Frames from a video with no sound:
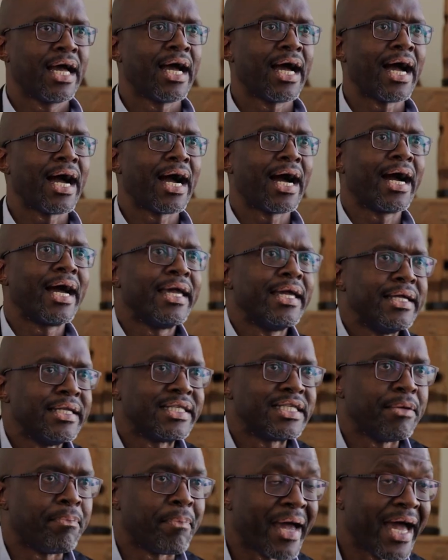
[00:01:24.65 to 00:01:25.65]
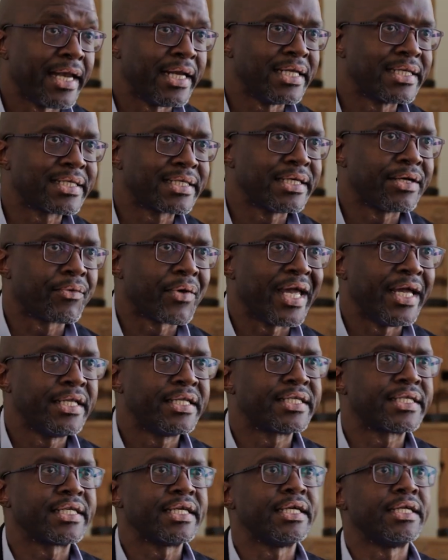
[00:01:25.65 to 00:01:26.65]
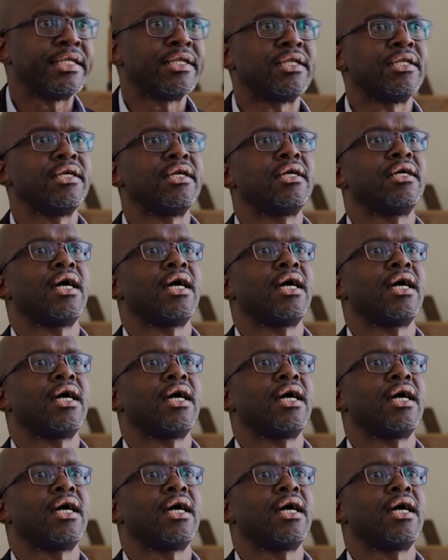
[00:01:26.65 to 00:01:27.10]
high dependency rates in